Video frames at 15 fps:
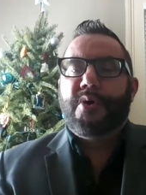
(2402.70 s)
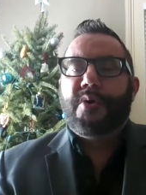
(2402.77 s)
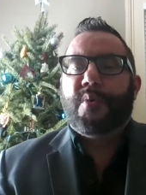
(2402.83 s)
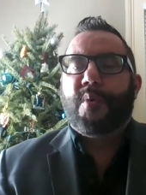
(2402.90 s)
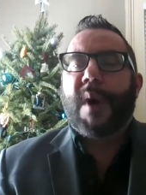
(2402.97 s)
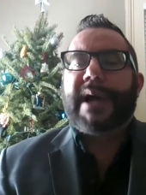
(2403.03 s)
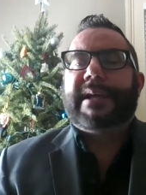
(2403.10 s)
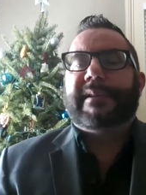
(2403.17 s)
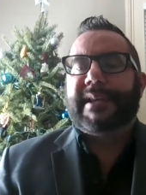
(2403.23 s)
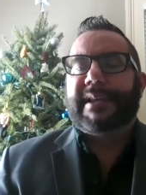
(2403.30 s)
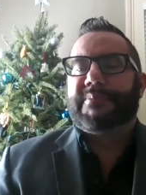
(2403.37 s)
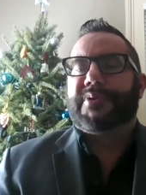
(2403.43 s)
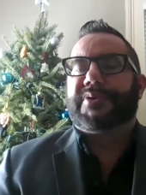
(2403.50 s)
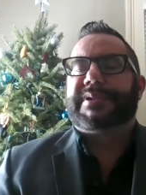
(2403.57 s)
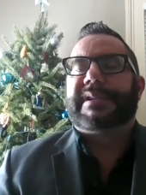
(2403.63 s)
White
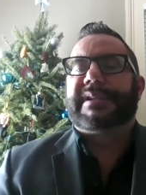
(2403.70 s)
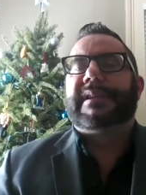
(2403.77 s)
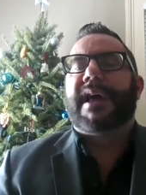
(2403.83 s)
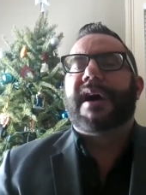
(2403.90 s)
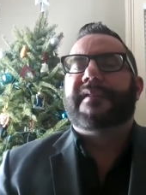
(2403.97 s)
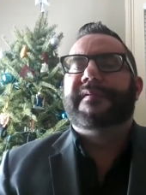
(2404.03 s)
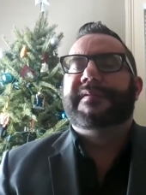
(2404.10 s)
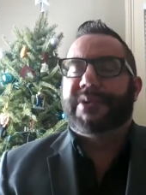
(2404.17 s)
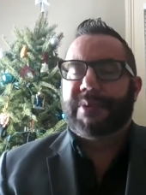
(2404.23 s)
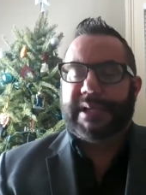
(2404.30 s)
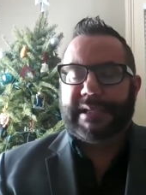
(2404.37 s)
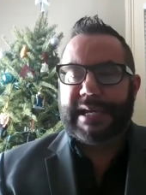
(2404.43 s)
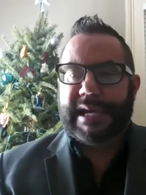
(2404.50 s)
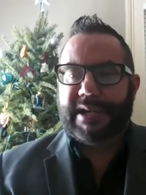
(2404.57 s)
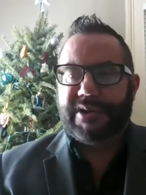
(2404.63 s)
liberals love to
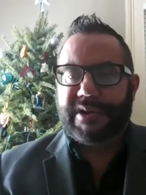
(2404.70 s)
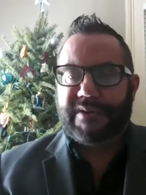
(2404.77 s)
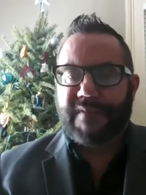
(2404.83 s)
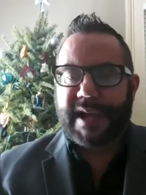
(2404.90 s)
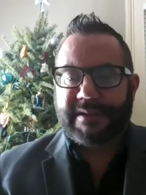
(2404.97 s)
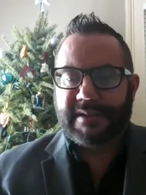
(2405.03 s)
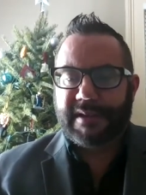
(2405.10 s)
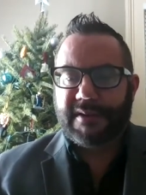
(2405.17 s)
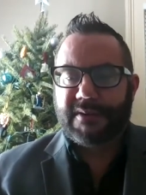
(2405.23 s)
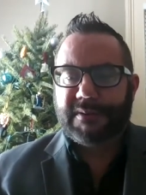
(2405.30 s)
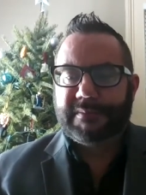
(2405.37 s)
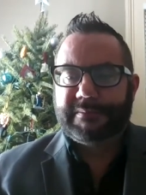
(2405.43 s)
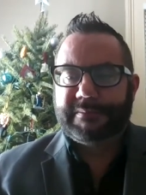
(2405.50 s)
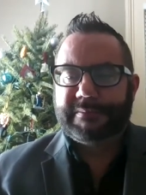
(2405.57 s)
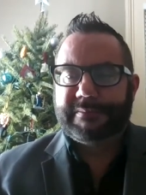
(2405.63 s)
engage in rescue,
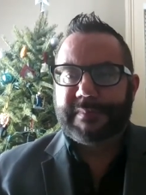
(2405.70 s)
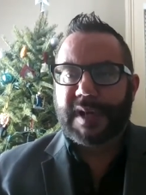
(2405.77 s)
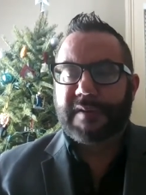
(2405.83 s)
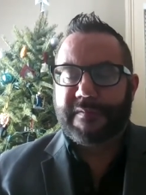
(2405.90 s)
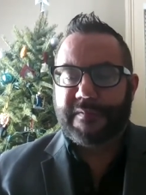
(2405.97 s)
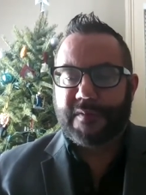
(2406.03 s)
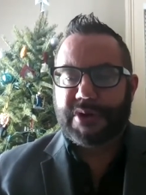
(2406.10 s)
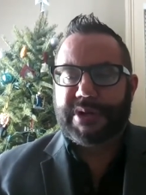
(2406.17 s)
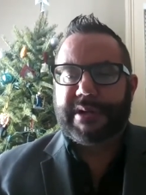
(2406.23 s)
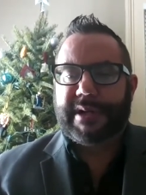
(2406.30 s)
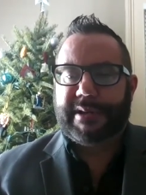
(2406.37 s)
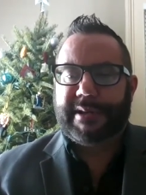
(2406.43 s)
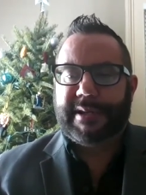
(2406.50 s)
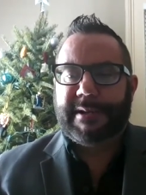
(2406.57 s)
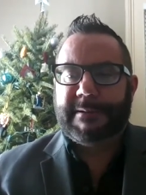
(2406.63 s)

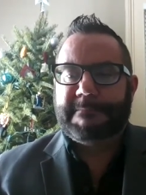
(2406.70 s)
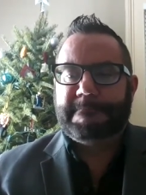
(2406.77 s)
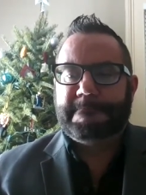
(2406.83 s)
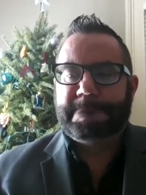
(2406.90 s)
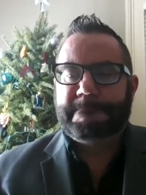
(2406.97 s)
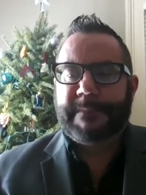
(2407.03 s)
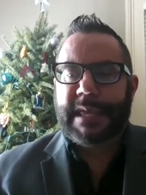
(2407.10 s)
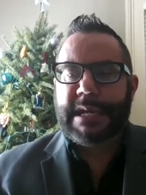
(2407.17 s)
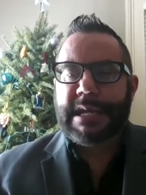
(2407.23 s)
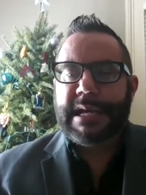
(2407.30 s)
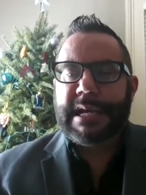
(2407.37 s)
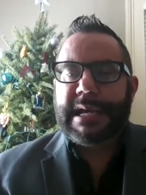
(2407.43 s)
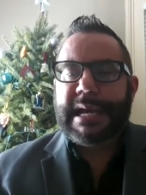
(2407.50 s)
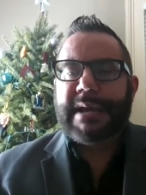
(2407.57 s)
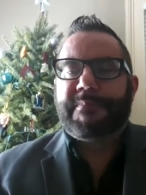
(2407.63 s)
unfortunately.
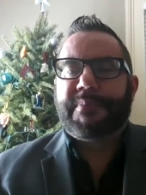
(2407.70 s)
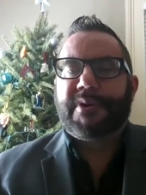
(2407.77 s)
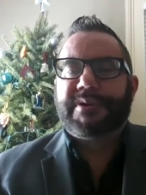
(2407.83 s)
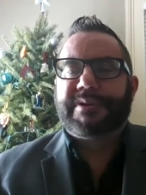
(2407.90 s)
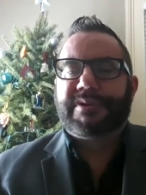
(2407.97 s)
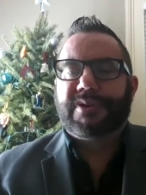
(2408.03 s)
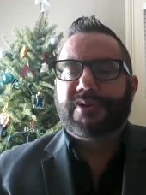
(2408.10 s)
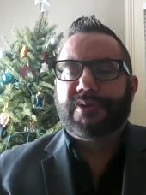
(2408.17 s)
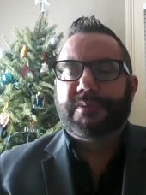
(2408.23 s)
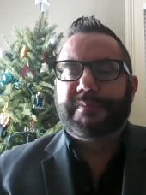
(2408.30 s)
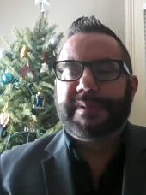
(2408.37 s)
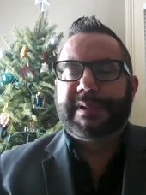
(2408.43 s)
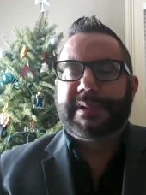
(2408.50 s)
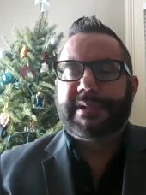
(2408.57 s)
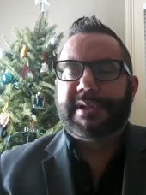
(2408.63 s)
It
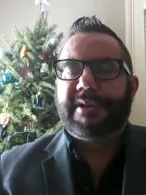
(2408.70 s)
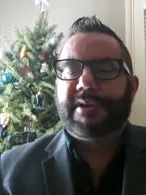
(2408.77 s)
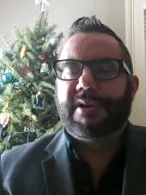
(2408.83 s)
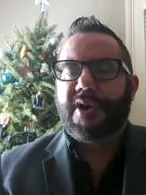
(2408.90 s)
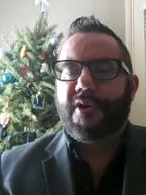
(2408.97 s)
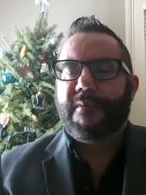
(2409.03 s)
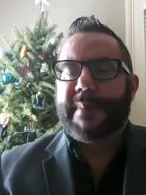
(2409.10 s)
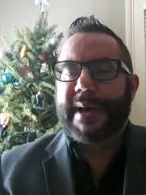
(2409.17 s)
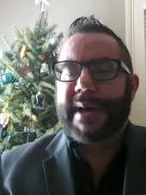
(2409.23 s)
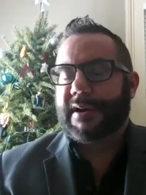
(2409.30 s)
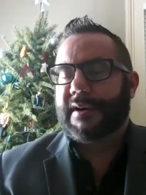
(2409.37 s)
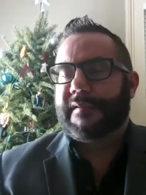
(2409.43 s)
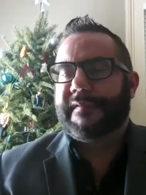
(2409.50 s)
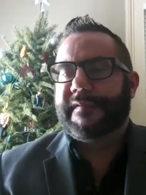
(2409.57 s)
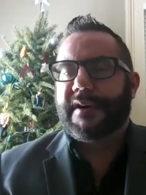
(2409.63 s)
presumes to know
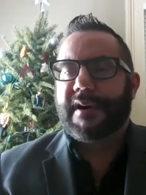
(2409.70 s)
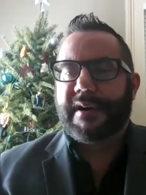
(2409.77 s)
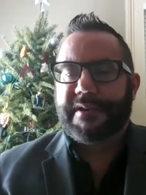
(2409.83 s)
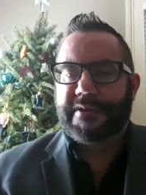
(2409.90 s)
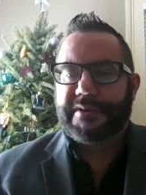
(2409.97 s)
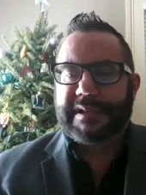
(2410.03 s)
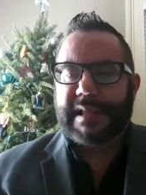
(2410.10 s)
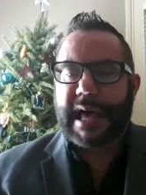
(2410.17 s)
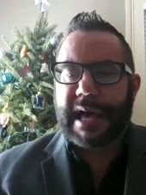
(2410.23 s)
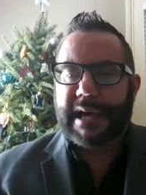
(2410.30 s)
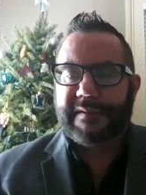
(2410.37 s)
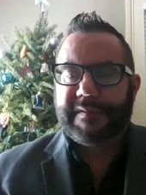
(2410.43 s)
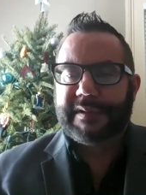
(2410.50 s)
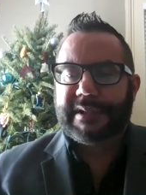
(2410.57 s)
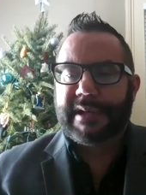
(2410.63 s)
better for others'
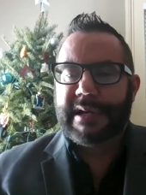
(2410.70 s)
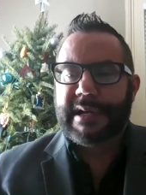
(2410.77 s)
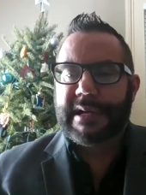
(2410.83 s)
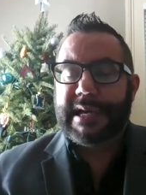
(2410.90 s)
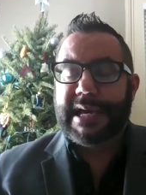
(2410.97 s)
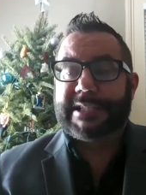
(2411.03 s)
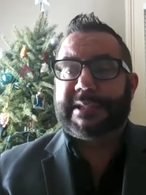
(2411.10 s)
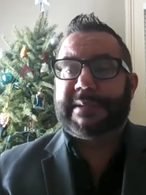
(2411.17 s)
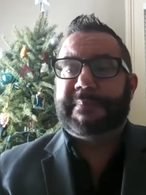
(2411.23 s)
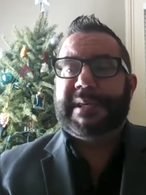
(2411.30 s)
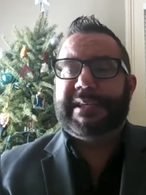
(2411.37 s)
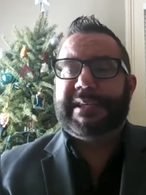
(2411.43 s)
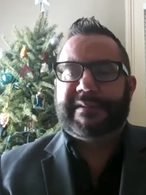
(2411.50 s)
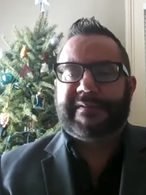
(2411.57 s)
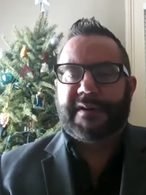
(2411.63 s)
lives. It
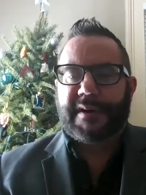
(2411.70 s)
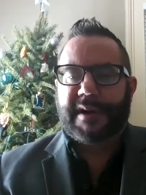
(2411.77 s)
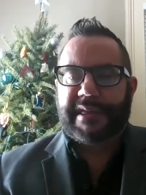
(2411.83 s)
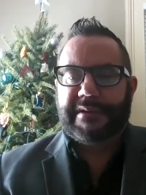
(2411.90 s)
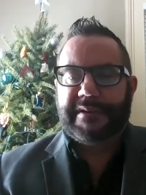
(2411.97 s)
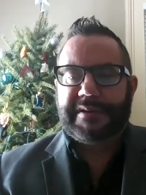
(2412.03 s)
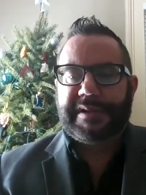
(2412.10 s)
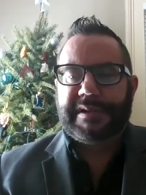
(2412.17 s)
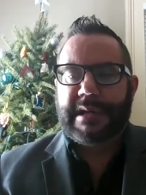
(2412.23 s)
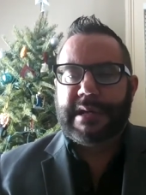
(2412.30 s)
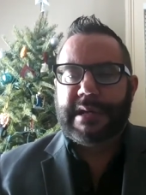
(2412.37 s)
speaks for others.